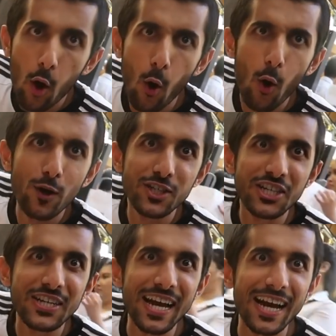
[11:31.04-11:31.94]
Oh
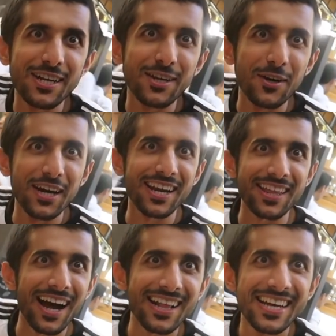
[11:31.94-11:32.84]
shit, did you hear
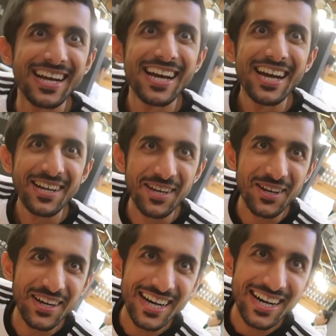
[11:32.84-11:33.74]
that?
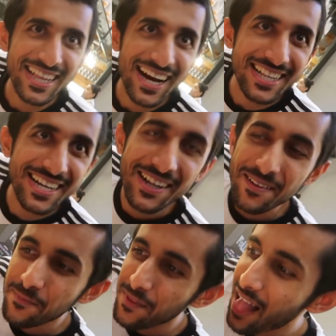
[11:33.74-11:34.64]
Did you hear
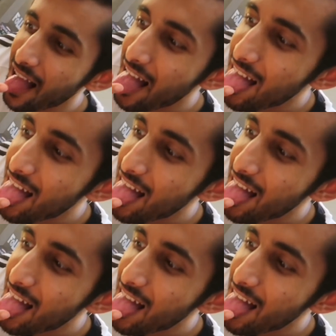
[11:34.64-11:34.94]
that?